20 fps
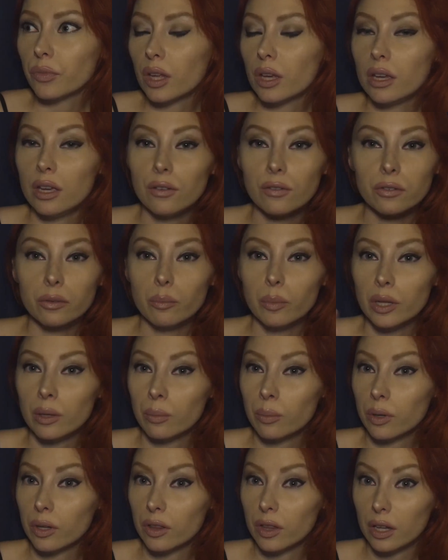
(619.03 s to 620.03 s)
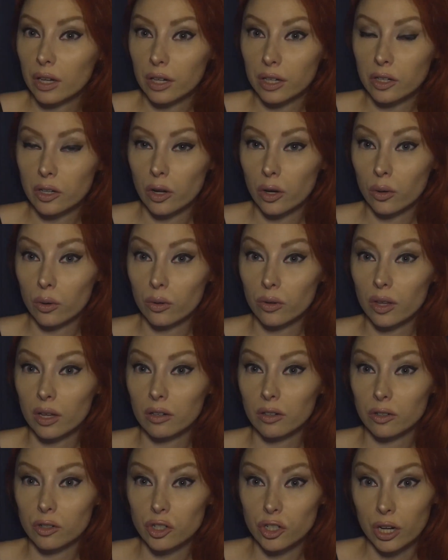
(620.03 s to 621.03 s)
even people that I know that
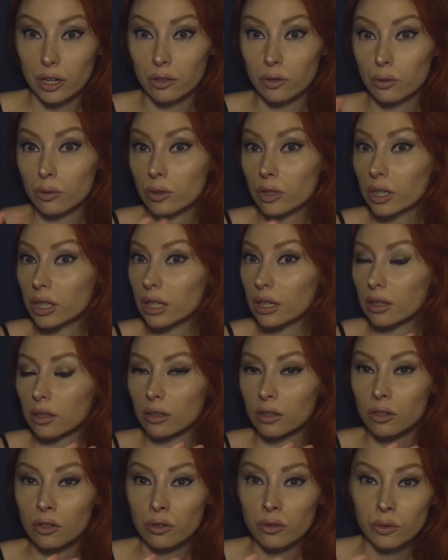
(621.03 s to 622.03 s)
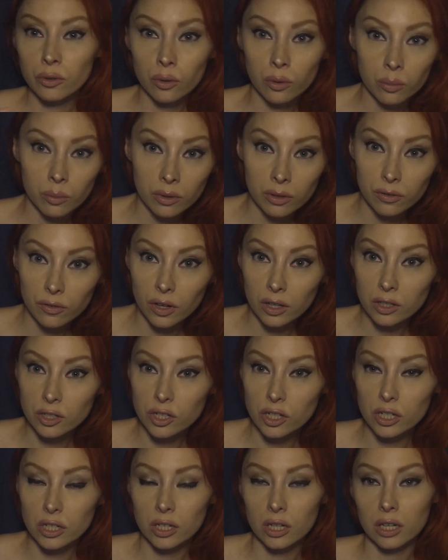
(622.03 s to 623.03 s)
are generally normal
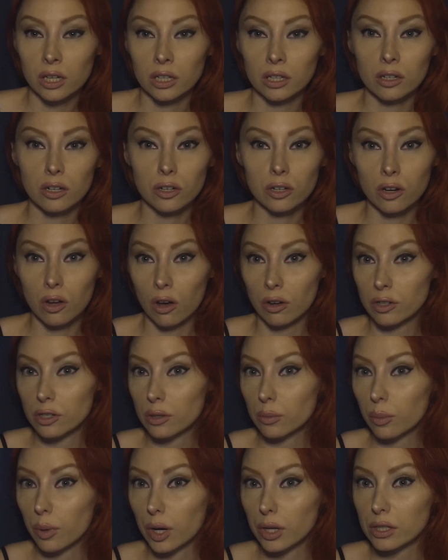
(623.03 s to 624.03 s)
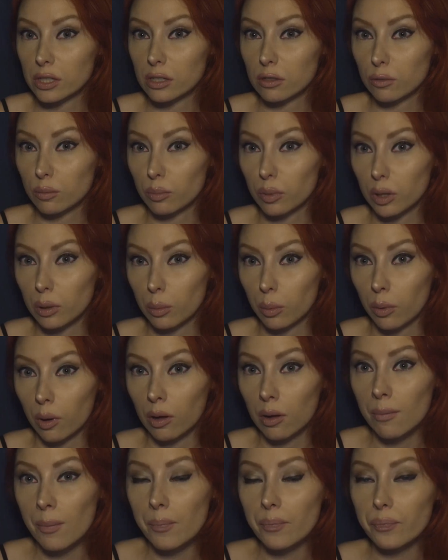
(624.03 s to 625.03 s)
functioning, non-depressive people,